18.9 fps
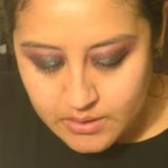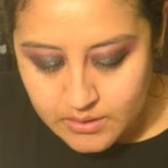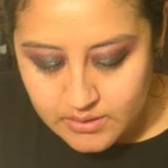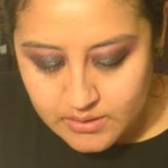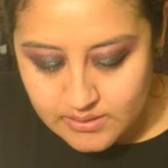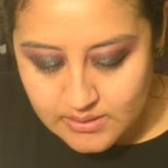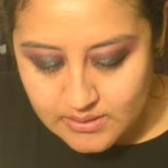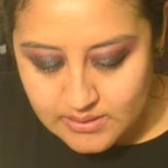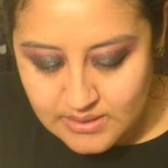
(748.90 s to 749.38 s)

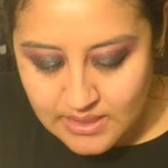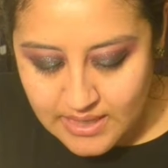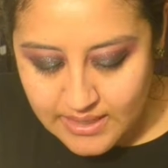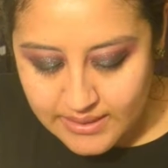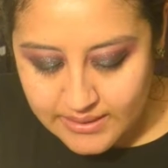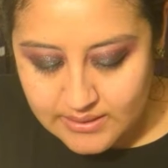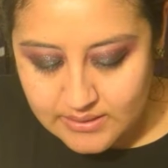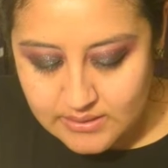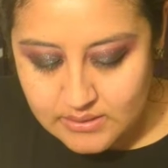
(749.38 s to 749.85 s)
just the
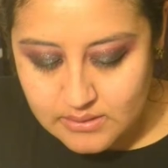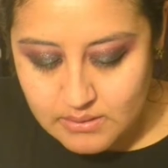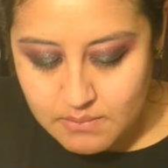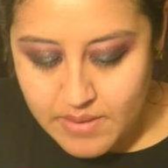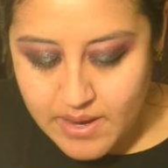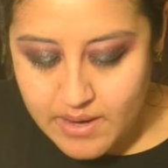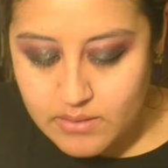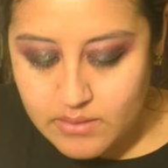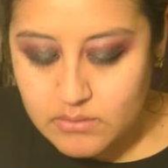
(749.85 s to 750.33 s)
tiniest
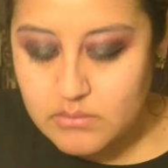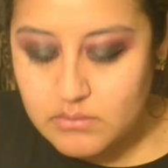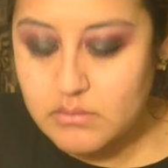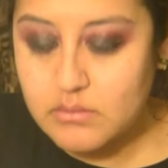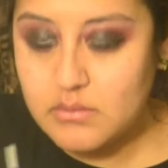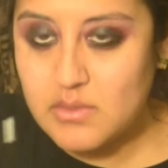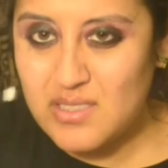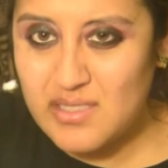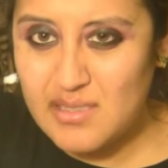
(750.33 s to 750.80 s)
amount,
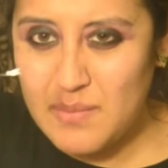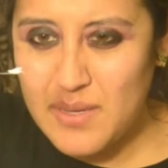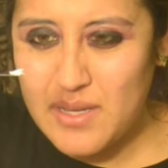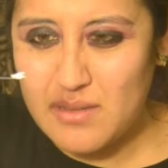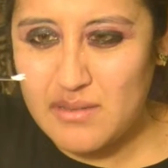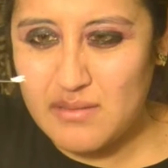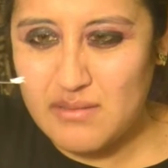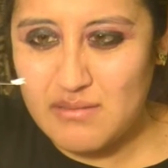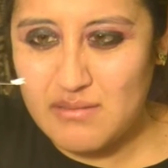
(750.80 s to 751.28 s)
just
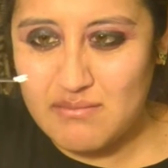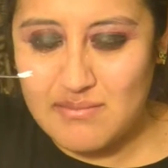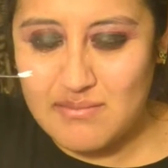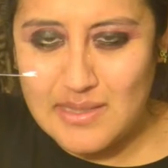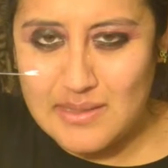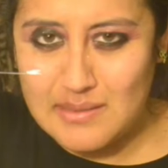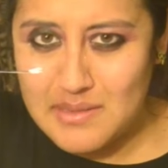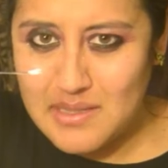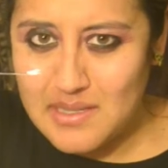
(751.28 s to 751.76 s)
about
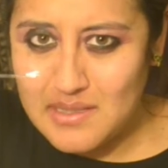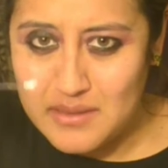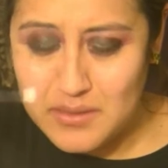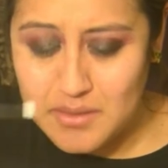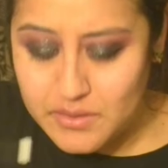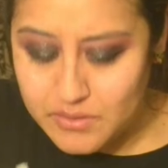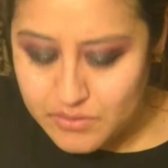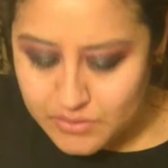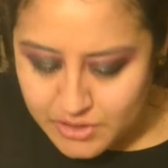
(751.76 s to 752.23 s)
a
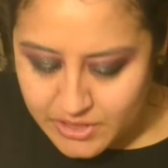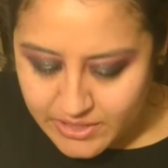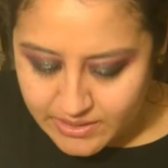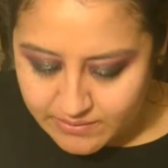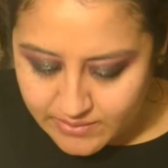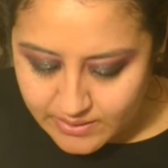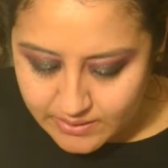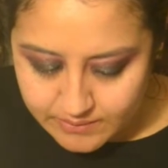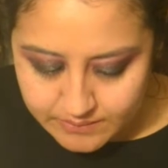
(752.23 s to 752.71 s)
little
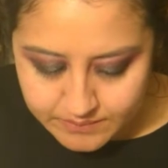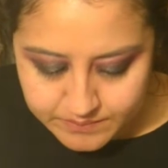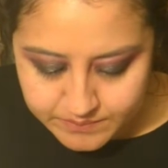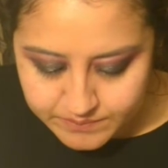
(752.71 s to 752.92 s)
shaving.